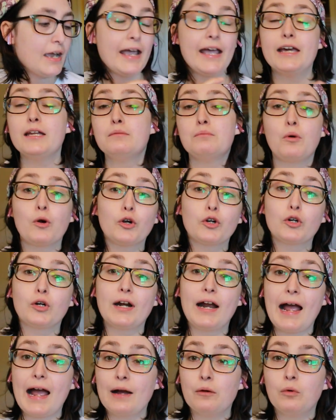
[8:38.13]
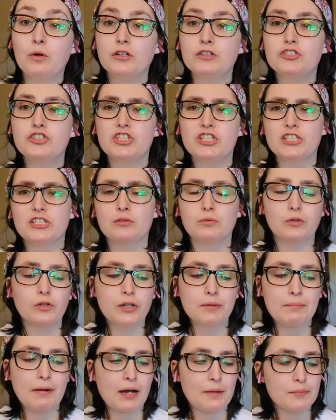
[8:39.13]
And Margaret Atwood, she's a
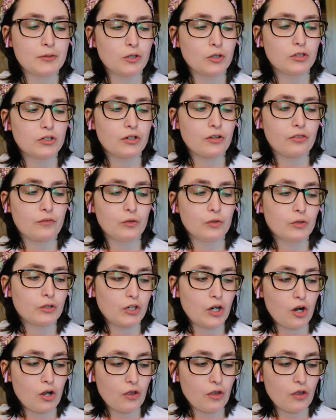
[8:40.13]
really popular thriller